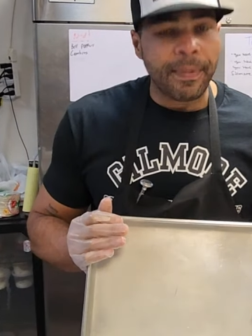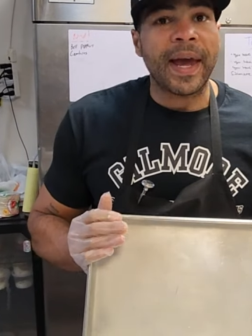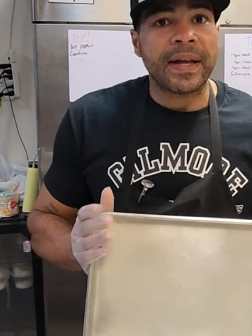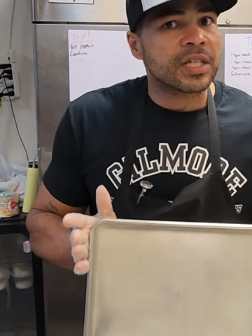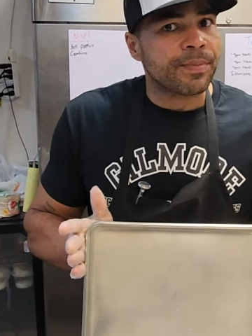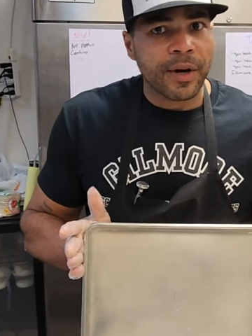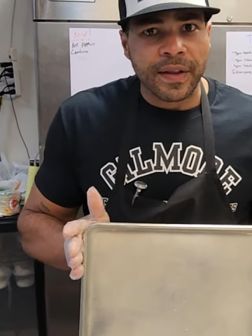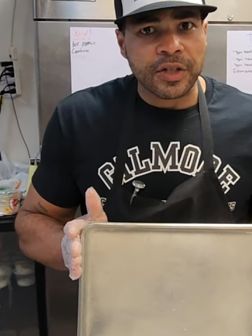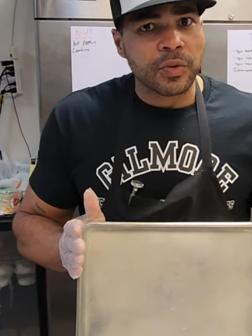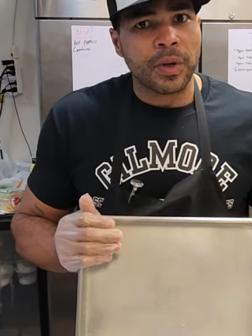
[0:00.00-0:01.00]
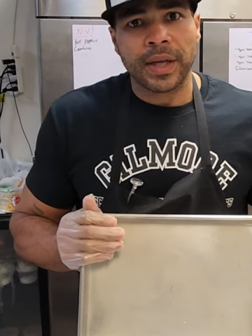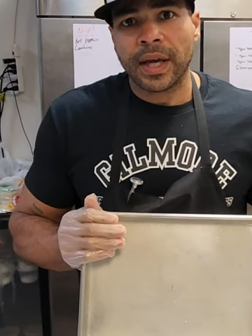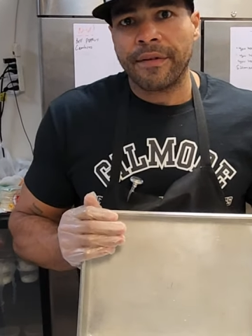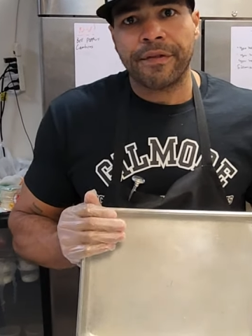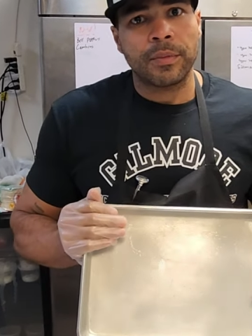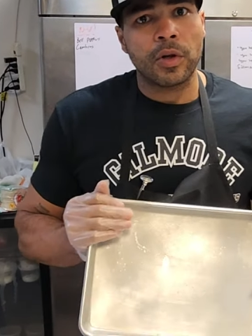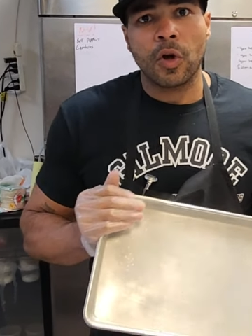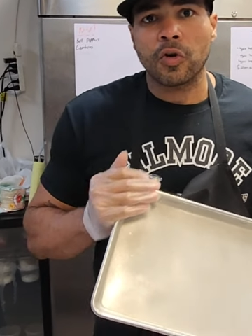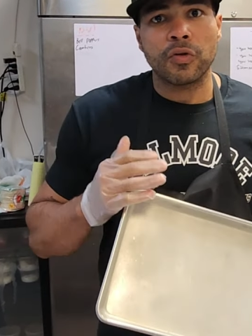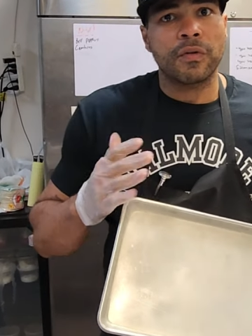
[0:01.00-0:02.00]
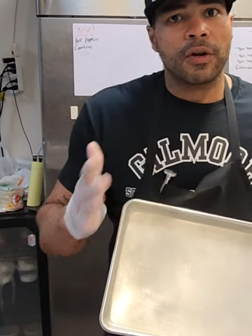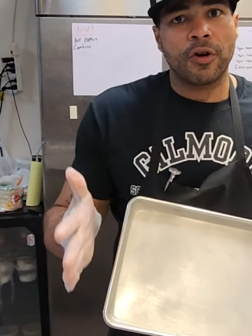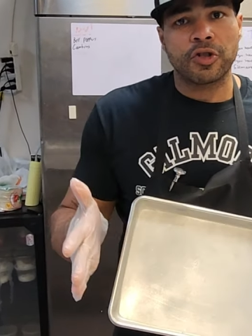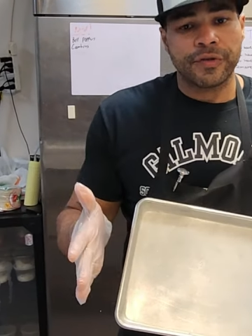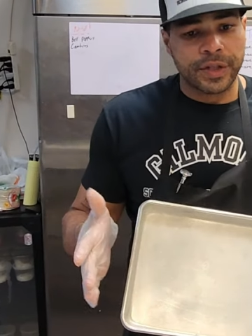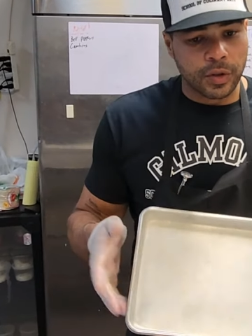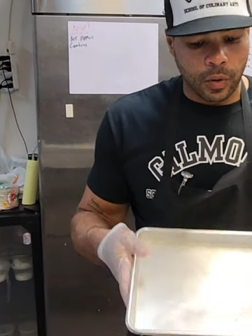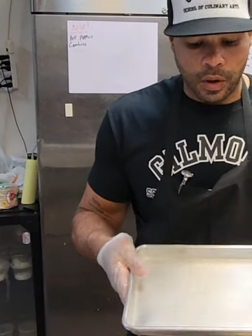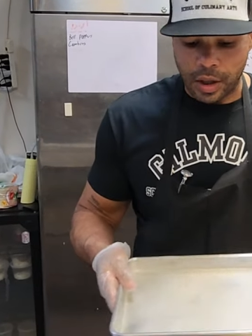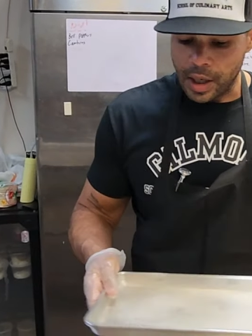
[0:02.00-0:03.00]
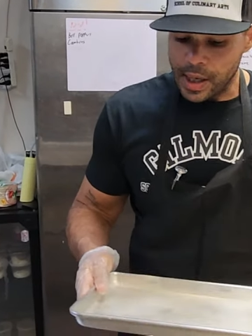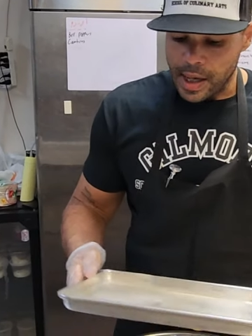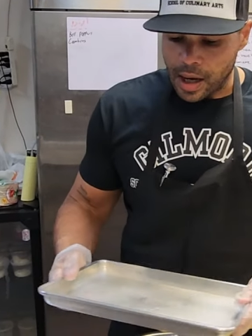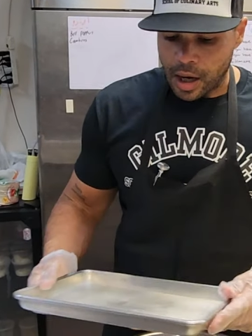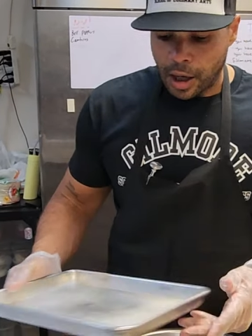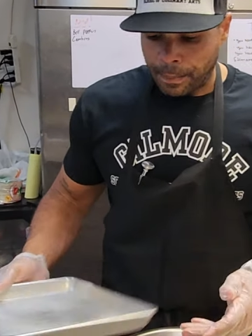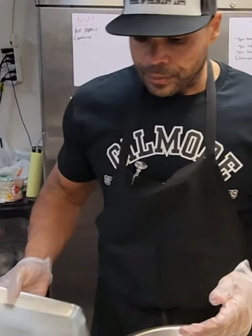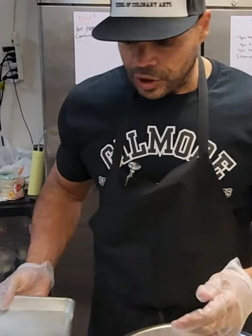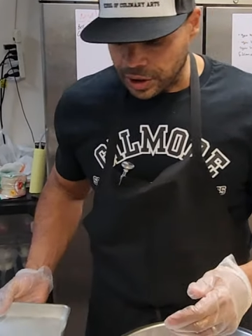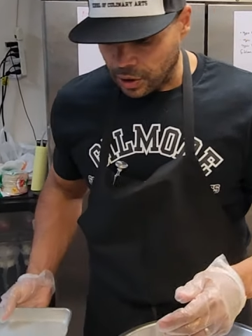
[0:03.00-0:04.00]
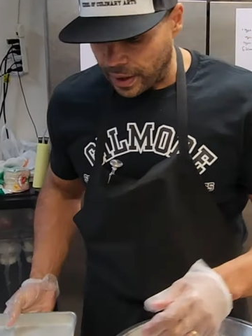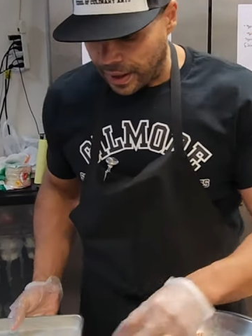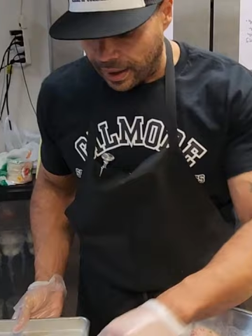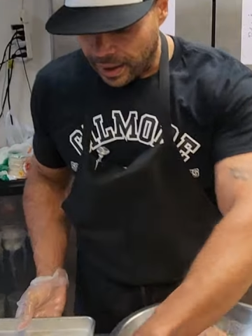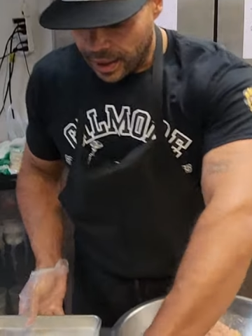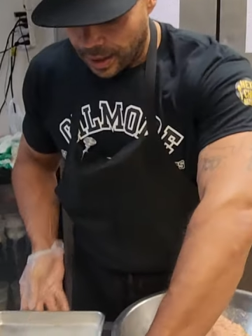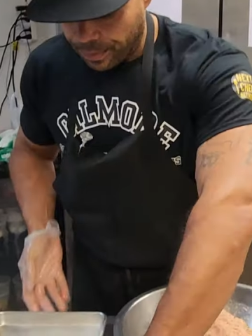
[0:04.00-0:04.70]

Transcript: pan spray that you want to get from your local grocery store. Just so that it